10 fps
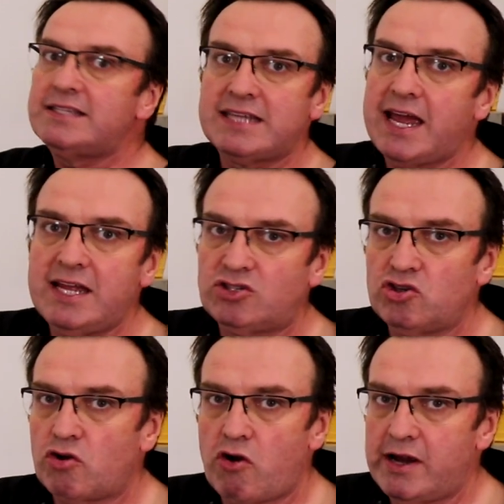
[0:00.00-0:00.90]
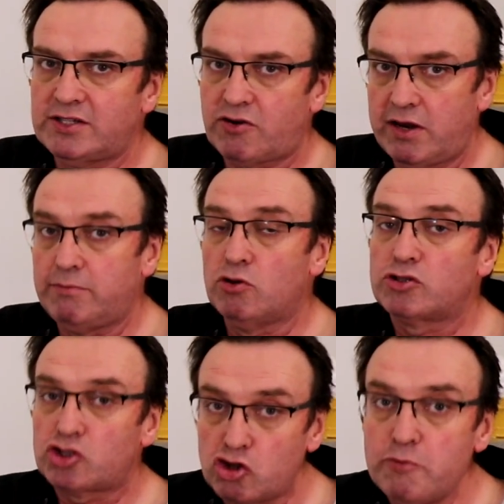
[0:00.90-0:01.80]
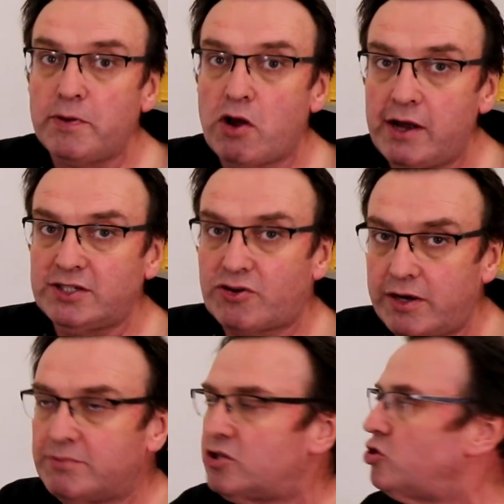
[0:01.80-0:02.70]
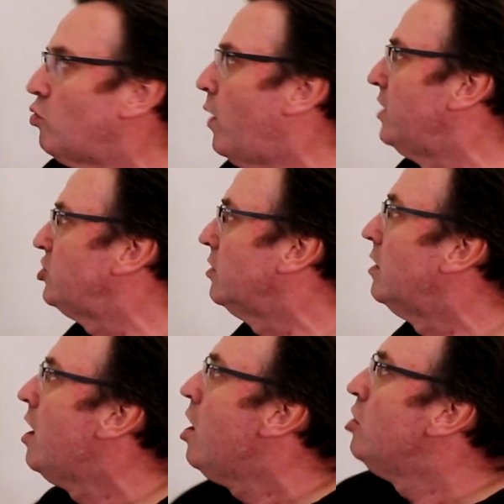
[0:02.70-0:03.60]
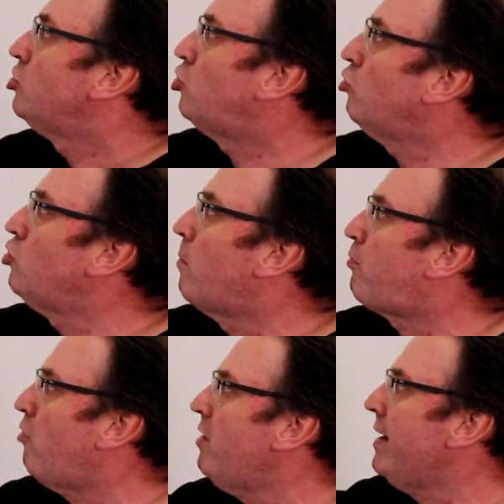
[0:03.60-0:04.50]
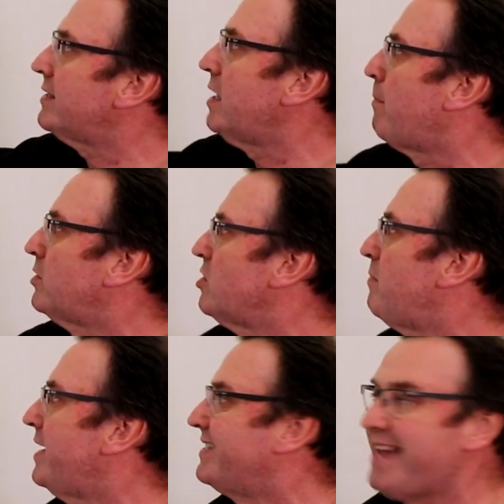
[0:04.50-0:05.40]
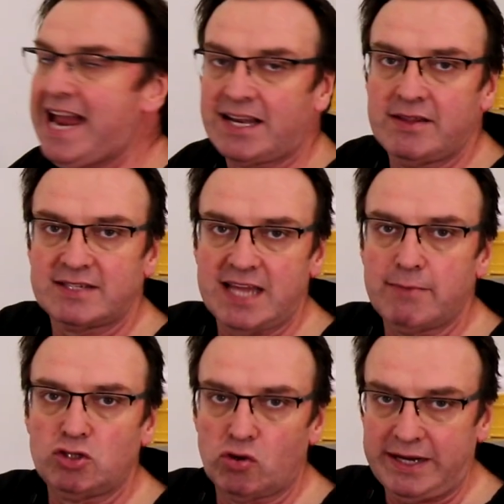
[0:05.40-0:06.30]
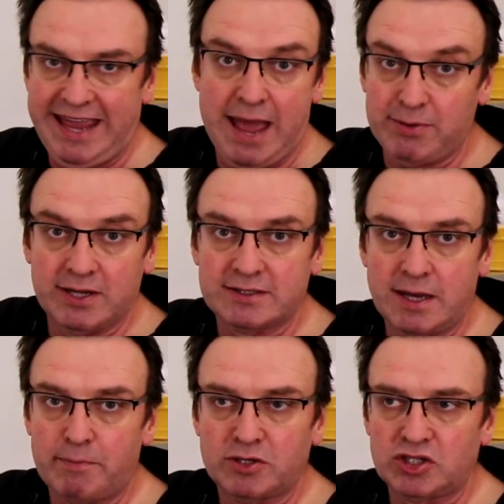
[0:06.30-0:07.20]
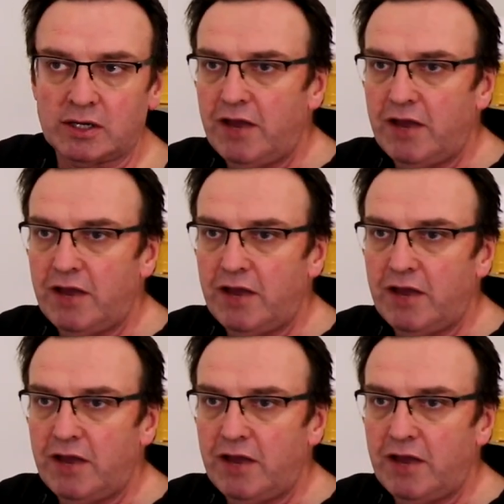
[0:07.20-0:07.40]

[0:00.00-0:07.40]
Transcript: stage in your ice cream, your scooping ice cream situation, should your product temperature be exactly the same as your cabinet temperature.